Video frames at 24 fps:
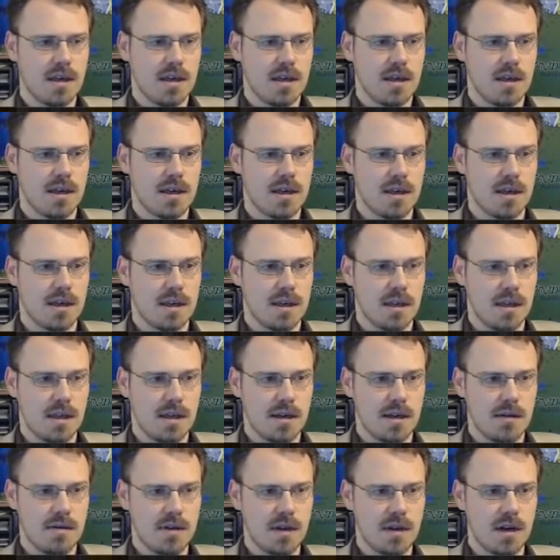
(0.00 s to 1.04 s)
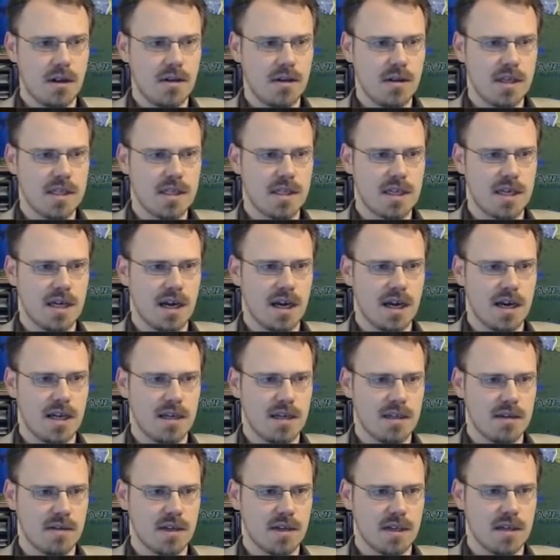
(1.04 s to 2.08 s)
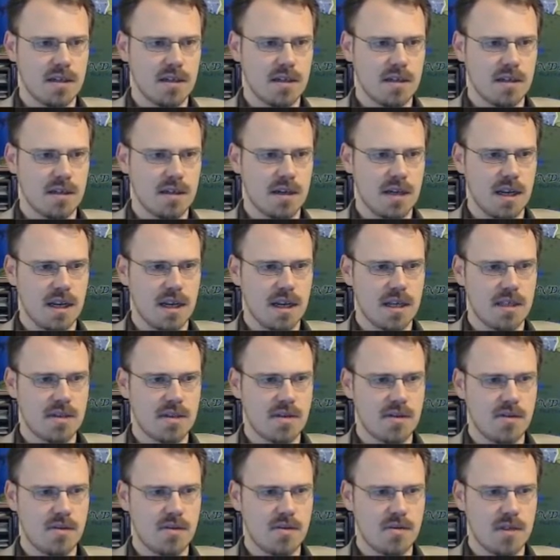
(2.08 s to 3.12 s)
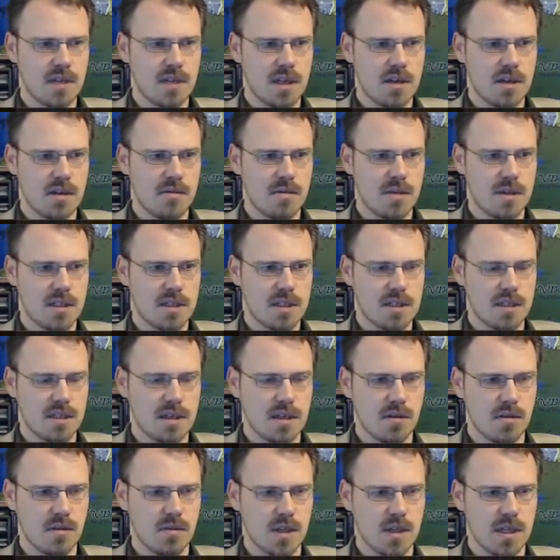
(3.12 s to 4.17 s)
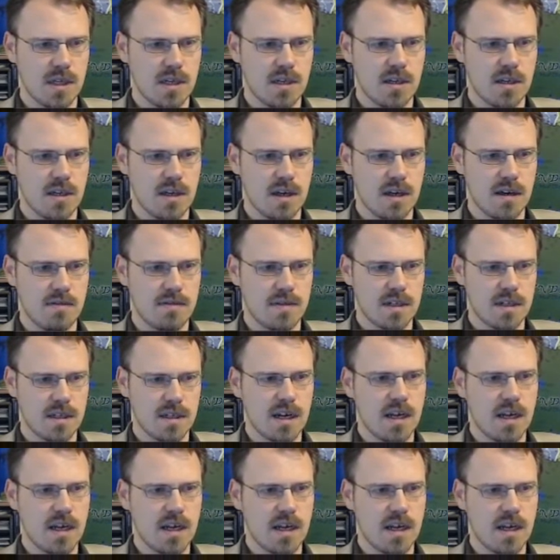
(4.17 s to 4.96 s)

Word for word: And yeah, I've got all these guys. I've got Asidus, Alchemist, Gilblin, Knife Juggler.